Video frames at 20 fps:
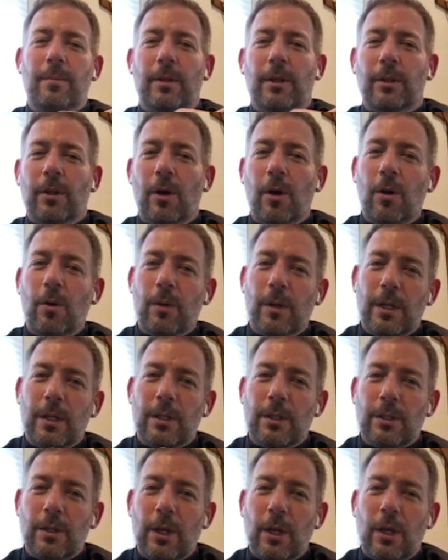below
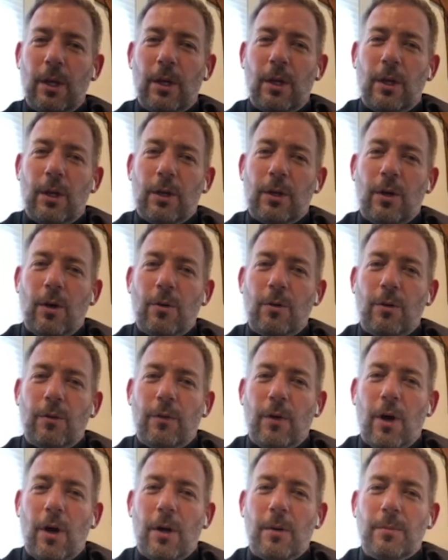his coat of
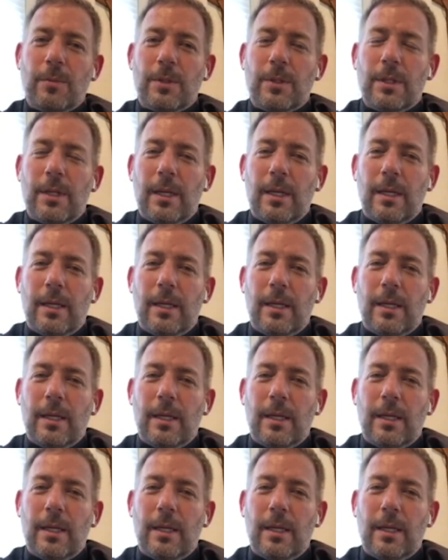arms,